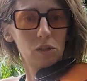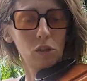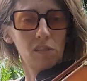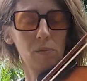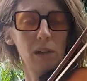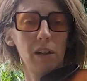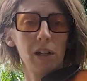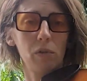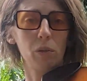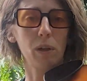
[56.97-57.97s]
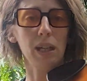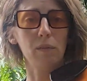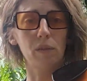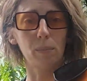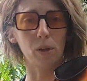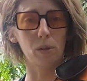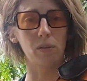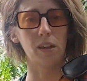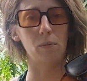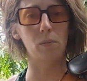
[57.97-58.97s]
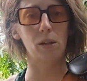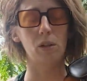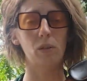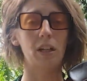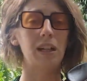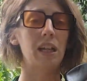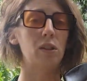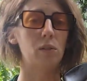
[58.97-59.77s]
just relying on the weight of the bow, then we're not going to get a